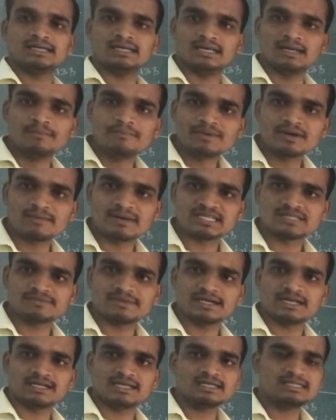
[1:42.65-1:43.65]
lumped mass
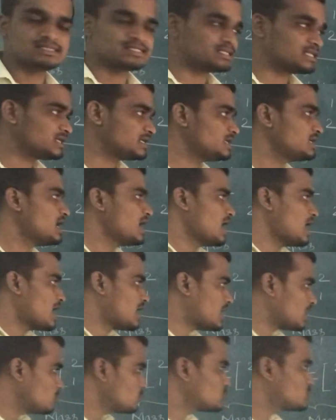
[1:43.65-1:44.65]
matrix, then
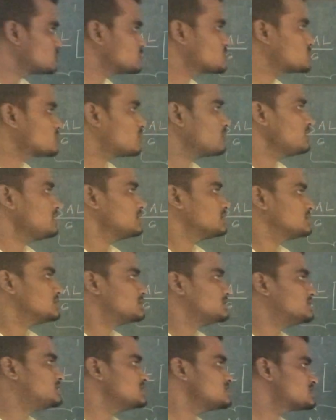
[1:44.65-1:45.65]
how to
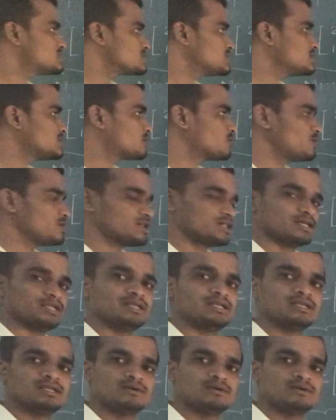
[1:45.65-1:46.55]
solve this equation.